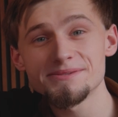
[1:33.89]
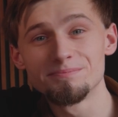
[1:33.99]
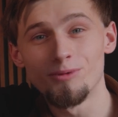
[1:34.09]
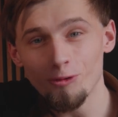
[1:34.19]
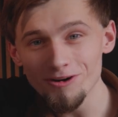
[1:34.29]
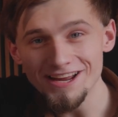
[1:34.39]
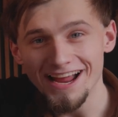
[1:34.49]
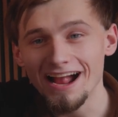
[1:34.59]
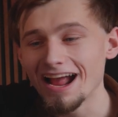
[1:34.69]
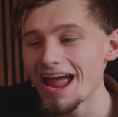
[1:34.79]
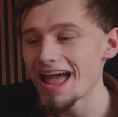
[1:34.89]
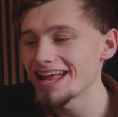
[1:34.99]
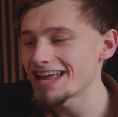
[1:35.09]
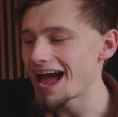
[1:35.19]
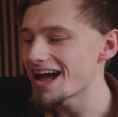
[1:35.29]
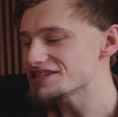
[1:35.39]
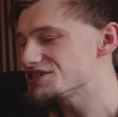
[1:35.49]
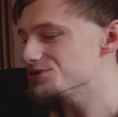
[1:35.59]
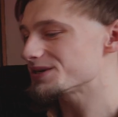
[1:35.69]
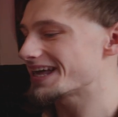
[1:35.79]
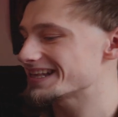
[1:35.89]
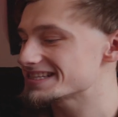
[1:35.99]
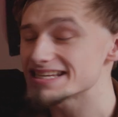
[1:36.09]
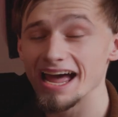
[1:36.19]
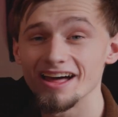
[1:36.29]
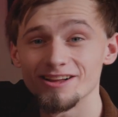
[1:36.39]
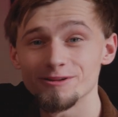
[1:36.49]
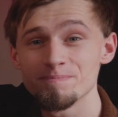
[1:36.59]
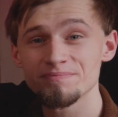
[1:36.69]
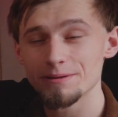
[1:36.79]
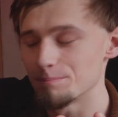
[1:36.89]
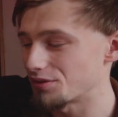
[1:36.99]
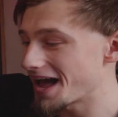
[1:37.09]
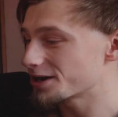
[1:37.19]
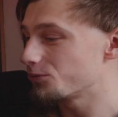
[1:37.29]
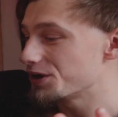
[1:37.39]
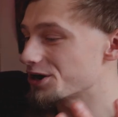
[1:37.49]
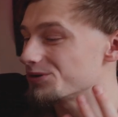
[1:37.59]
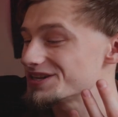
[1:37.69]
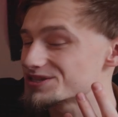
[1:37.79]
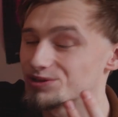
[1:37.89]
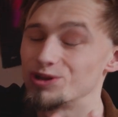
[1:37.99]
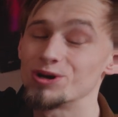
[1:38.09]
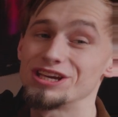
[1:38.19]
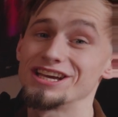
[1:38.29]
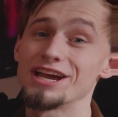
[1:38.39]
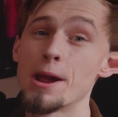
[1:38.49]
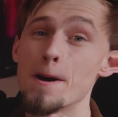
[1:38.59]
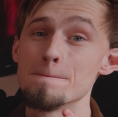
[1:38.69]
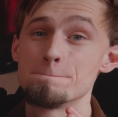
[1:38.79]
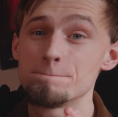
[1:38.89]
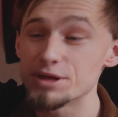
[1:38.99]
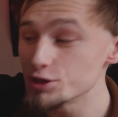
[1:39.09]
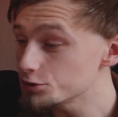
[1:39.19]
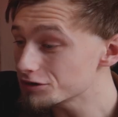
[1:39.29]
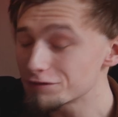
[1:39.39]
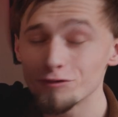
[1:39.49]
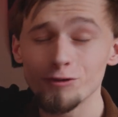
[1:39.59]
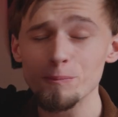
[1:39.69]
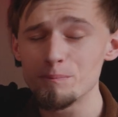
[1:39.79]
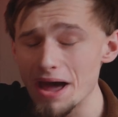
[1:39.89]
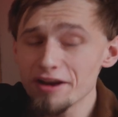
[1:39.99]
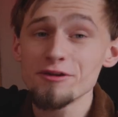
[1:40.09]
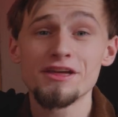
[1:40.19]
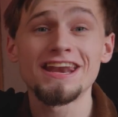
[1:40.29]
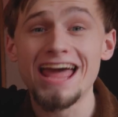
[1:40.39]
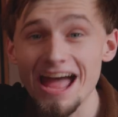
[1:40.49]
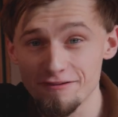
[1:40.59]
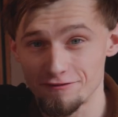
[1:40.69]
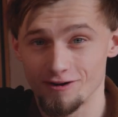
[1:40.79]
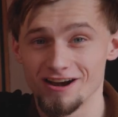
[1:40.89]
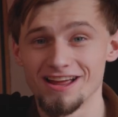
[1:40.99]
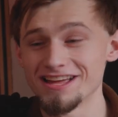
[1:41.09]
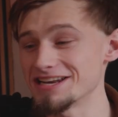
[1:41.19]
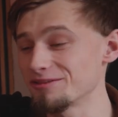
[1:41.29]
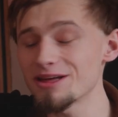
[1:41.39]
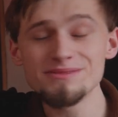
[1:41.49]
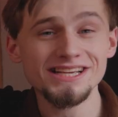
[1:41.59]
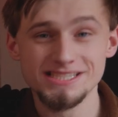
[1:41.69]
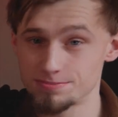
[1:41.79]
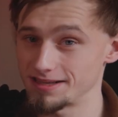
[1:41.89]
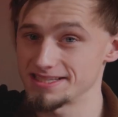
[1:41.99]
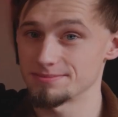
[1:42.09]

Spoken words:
morning, and as you can tell, Black Widow is looking beautiful, better than ever. Now let me explain some